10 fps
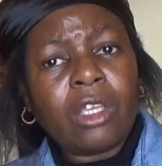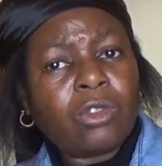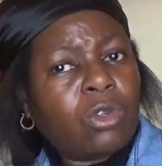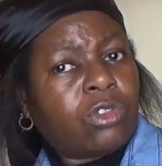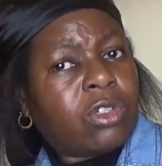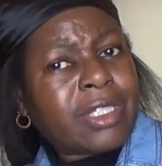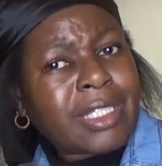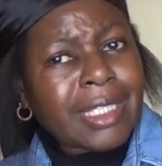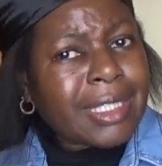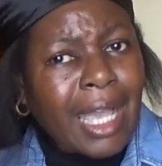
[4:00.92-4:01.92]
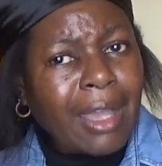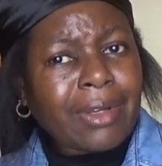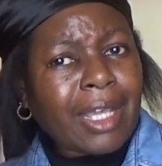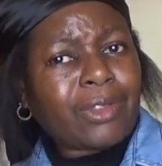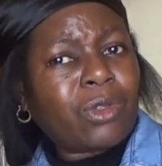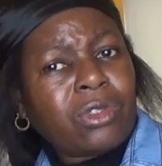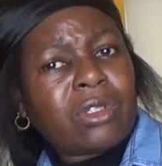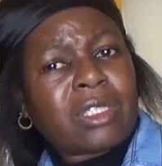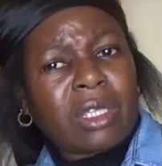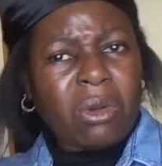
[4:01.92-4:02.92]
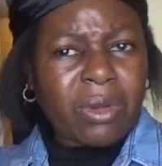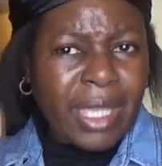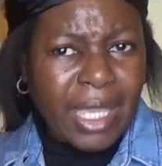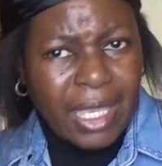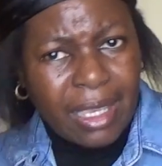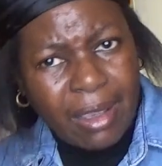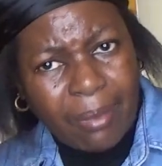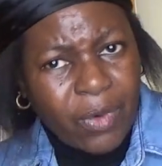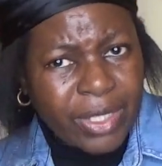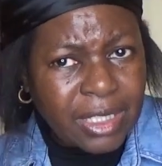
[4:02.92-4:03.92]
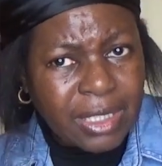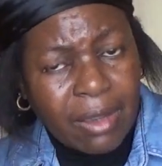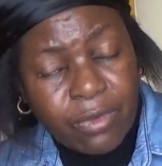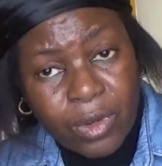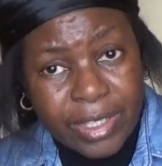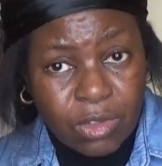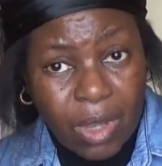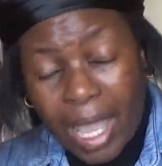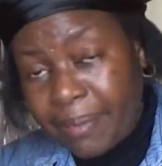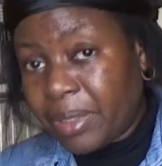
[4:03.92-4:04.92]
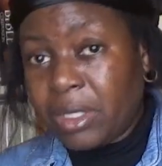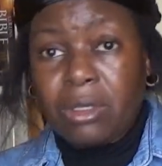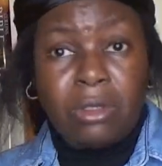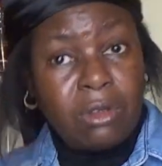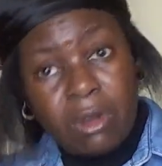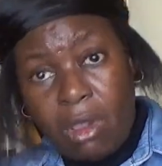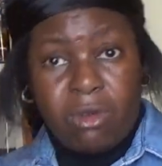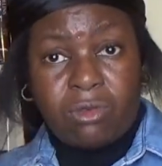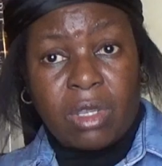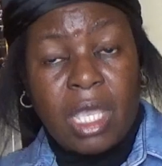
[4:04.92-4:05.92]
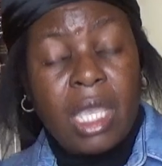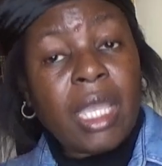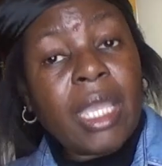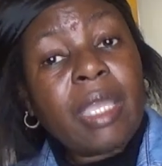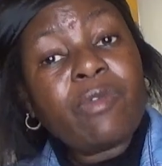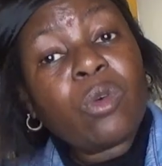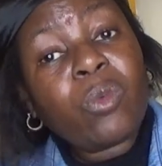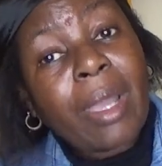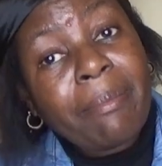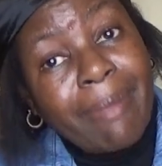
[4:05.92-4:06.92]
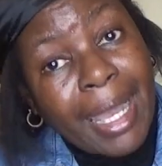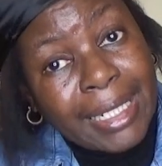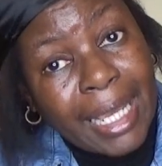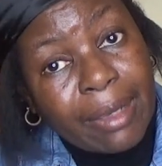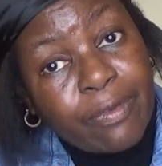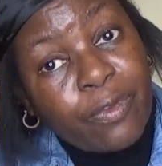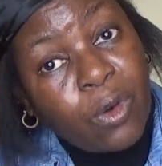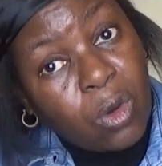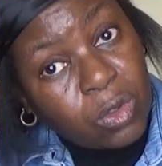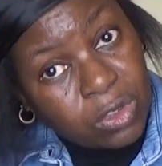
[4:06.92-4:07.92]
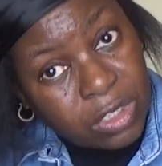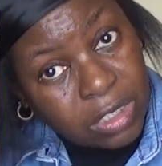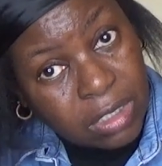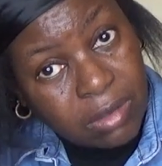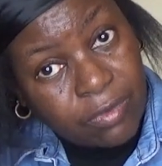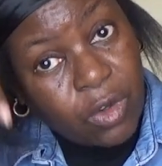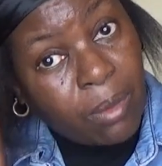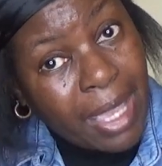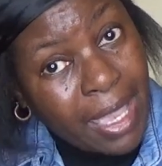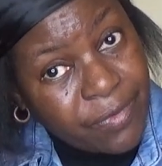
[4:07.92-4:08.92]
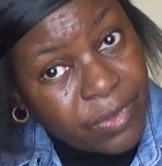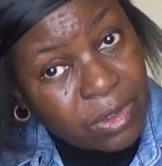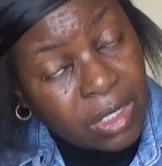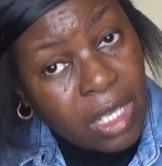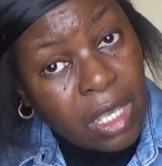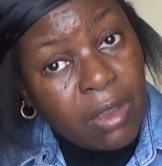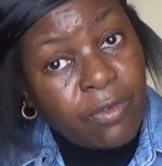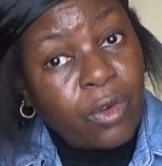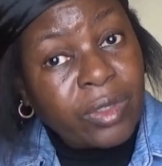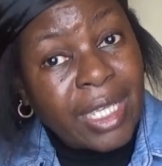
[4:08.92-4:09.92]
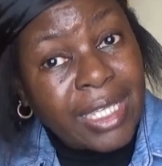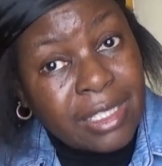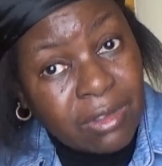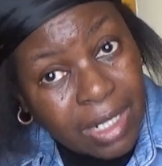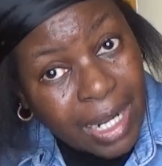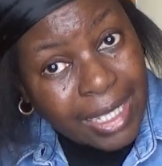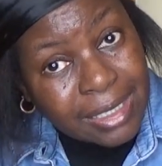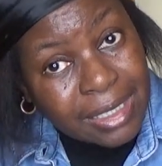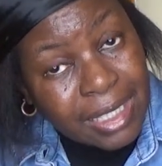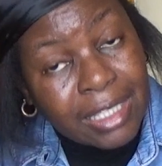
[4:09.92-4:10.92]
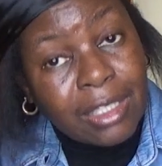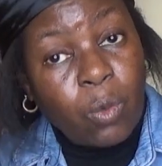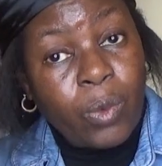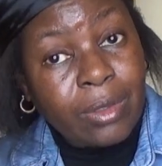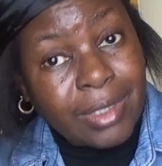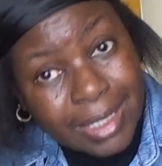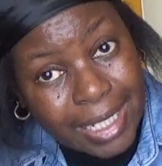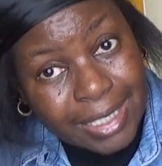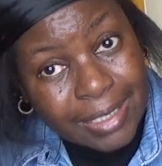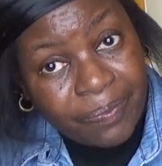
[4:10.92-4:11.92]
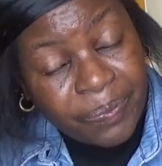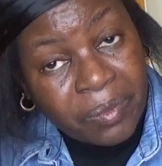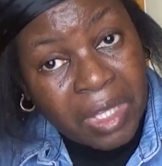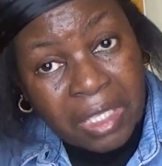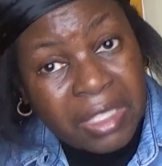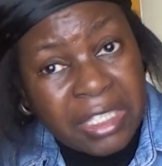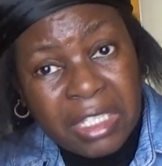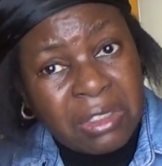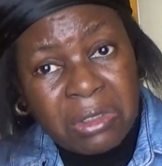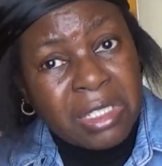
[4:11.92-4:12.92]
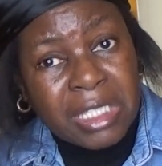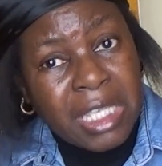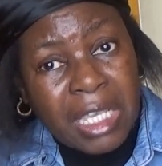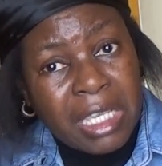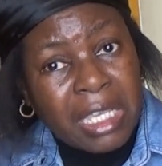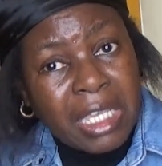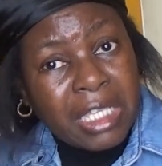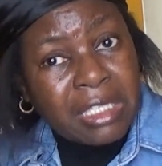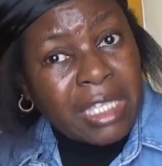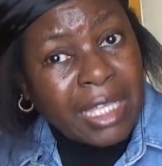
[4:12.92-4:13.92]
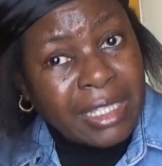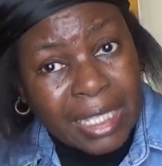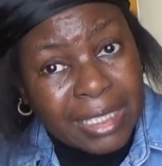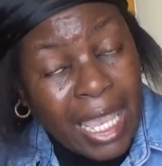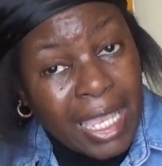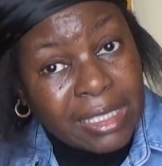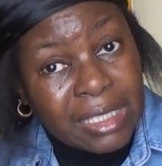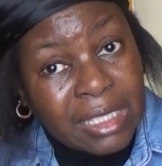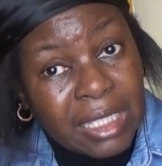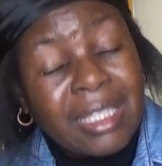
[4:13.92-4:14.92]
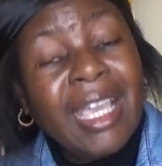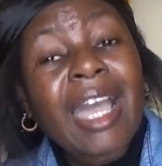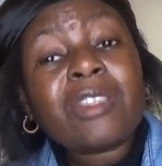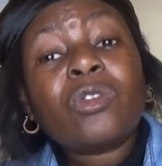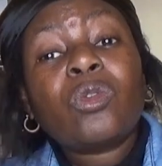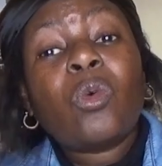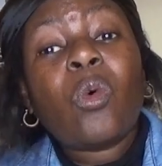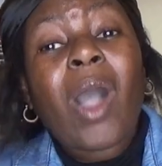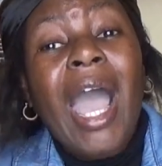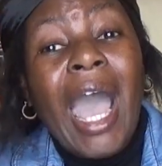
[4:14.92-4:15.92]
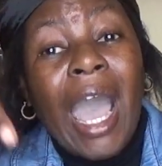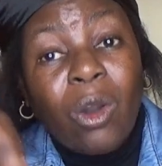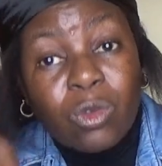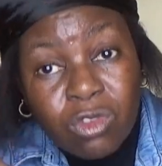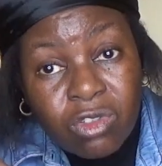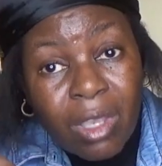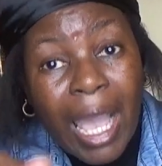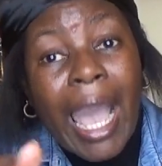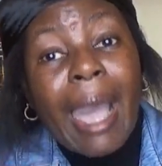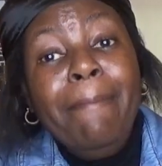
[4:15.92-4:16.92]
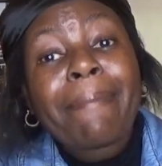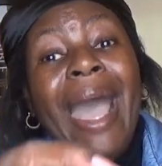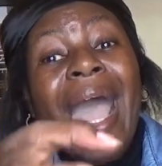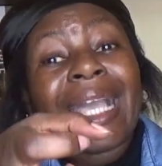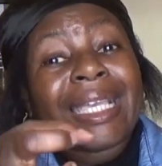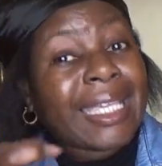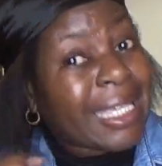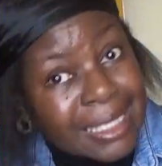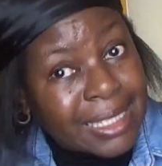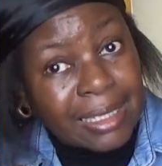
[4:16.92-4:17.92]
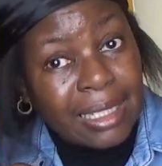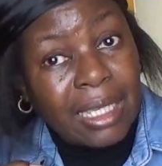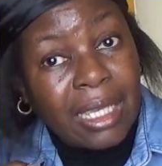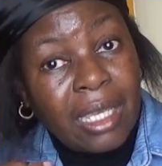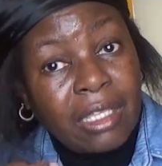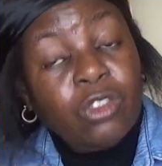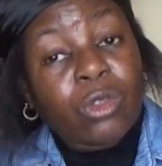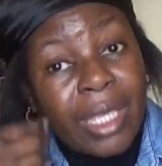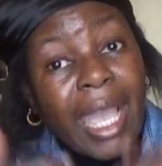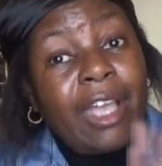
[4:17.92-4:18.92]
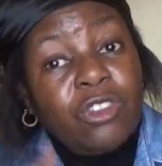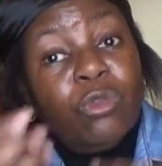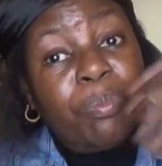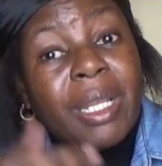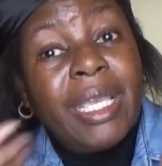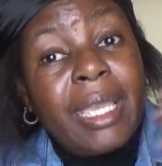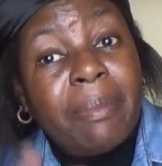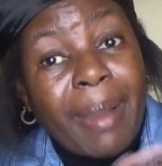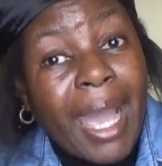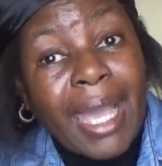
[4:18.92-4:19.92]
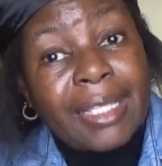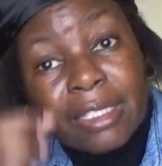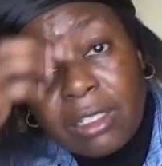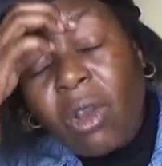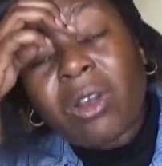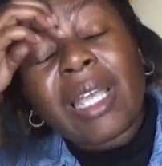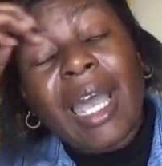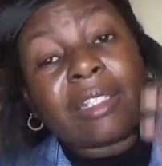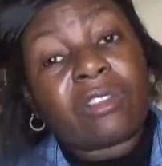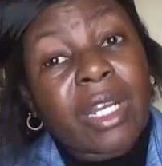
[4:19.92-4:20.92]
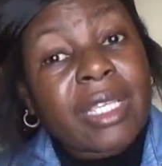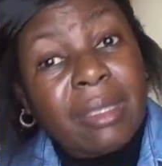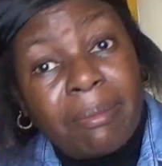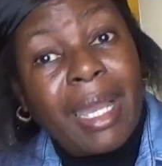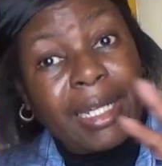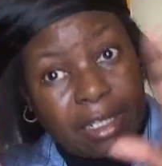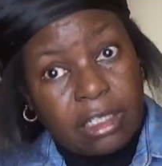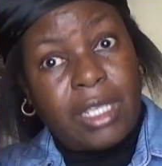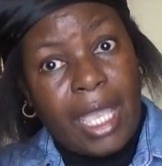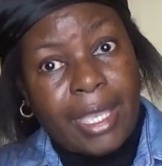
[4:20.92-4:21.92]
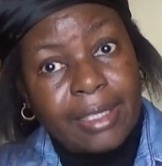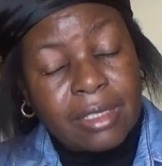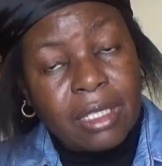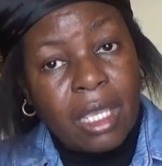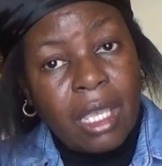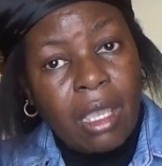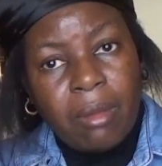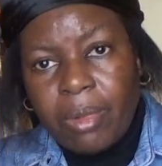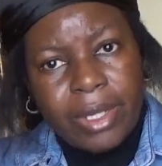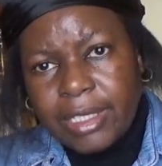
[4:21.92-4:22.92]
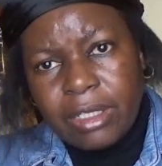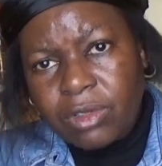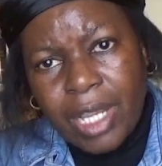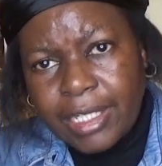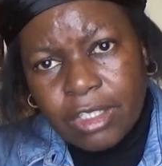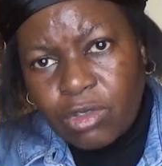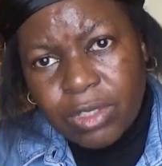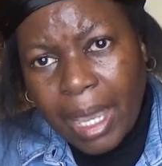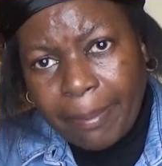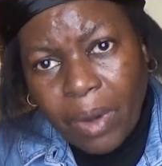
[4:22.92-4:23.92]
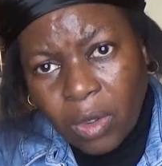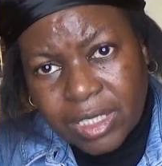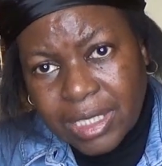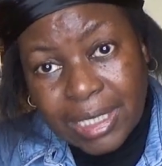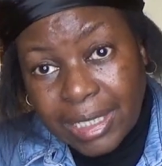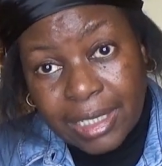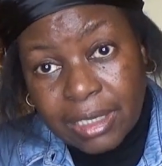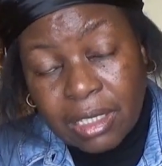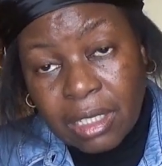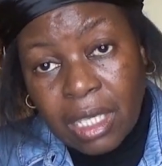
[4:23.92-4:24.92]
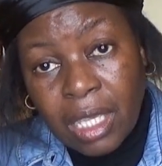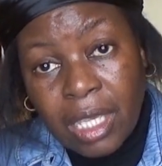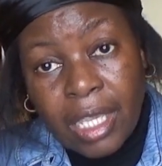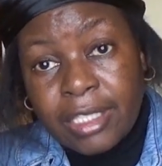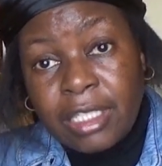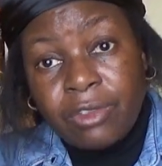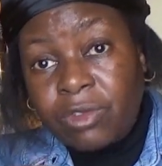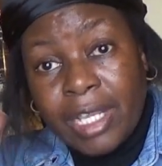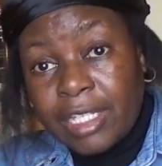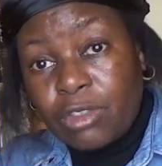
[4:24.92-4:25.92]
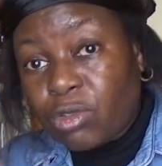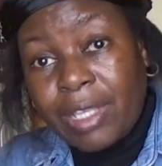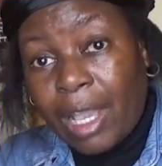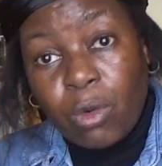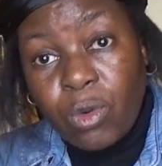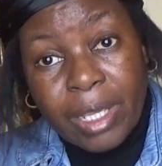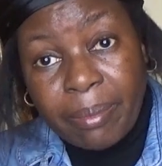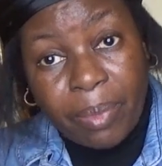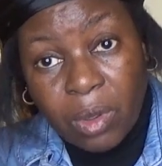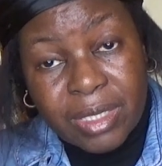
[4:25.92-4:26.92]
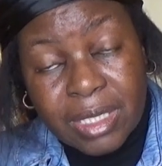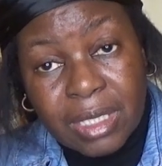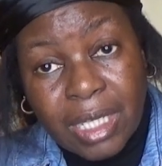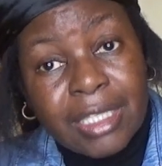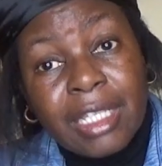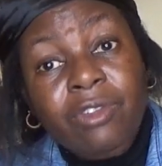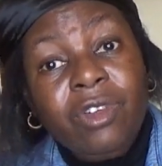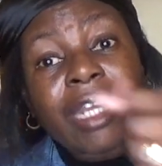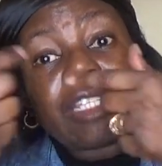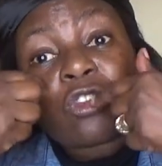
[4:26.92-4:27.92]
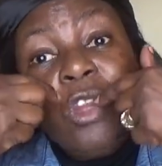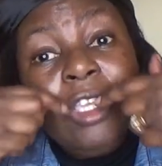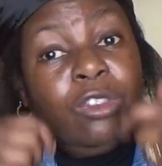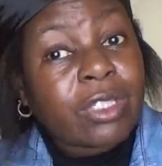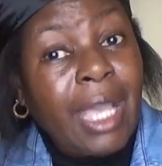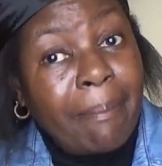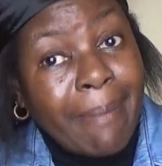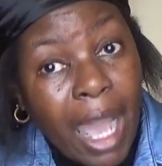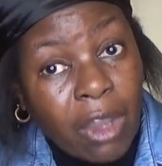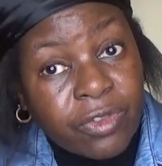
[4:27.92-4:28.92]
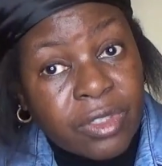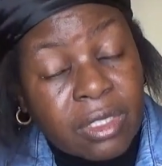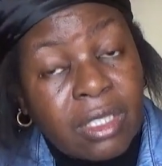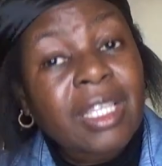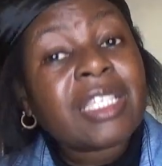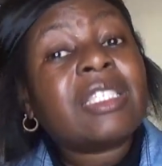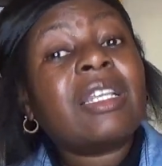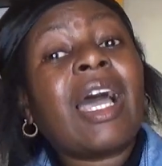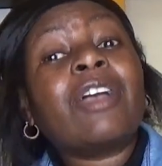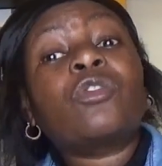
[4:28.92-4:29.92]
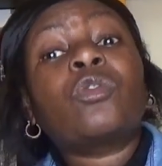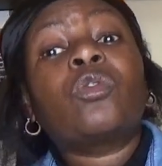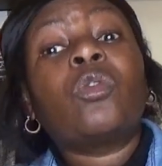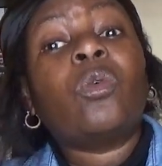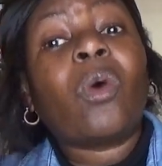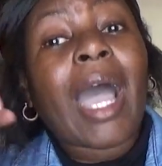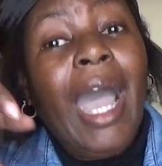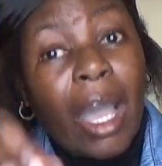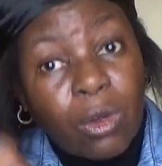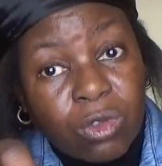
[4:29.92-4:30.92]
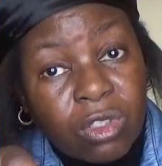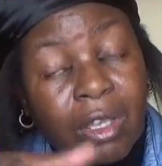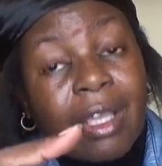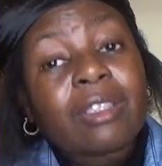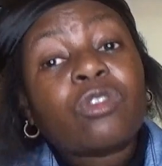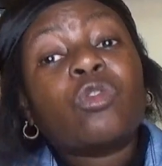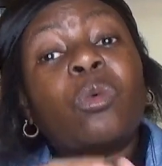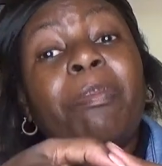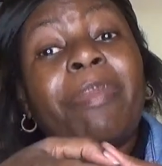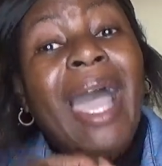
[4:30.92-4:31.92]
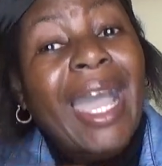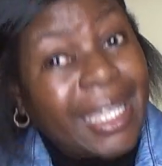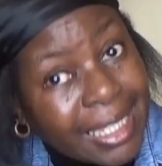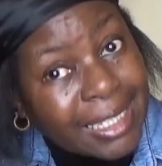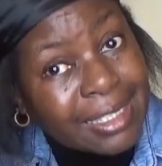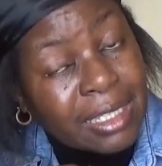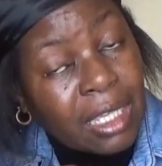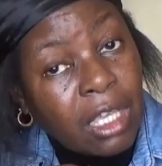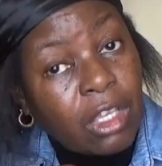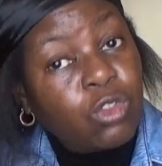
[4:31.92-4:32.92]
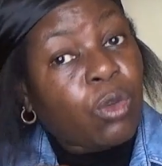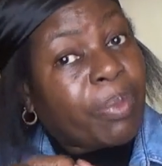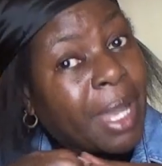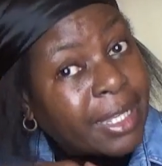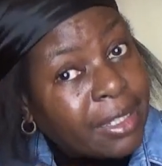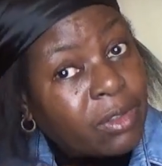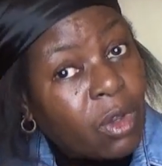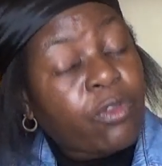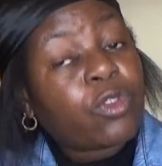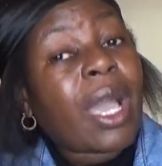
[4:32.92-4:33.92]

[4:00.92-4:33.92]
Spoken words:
Don't just sit down and don't just say, okay, I'm waiting now for it to happen. No. Even when manna falls from heaven for the Israelites in the wilderness, they didn't just stay inside their tents. They had to go out and pack it. So they had to play a part. God had rained the manna, yes, but it didn't rain into their pots, did it? It didn't rain into their cooking pots. It didn't rain straight into their mouths. They still had to go out to pack it, to pack enough.